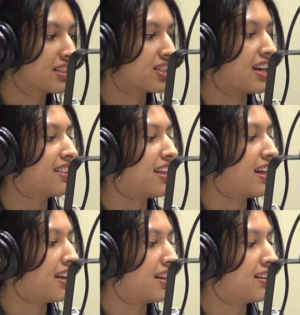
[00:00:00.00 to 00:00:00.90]
and then
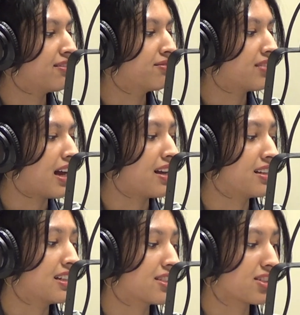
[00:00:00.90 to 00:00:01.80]
marriage, and
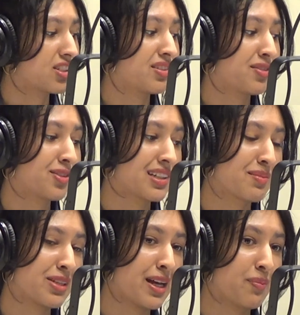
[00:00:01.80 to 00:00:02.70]
then I need to
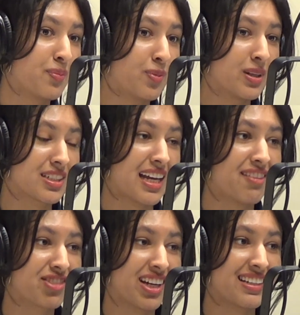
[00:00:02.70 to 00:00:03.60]
search for a full-time job,
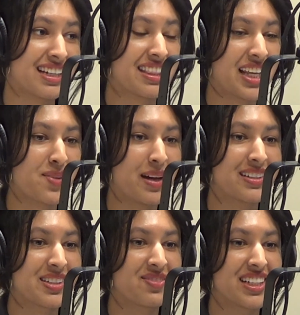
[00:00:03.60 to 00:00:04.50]
which I'm trying
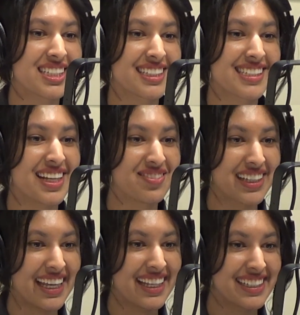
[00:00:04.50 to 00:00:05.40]
not to think about too
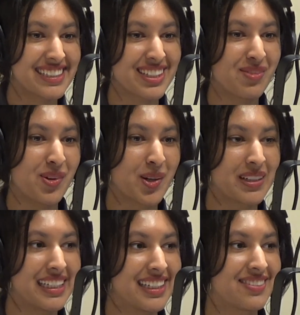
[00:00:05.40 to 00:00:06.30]
much because I'm going to get
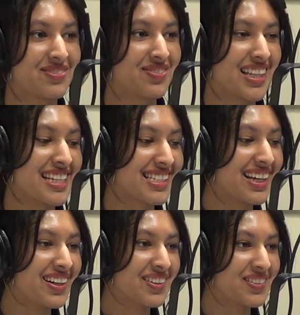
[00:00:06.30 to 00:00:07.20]
worried.
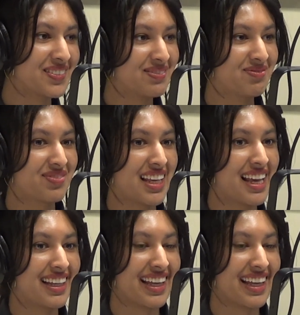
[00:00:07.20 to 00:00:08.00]
So,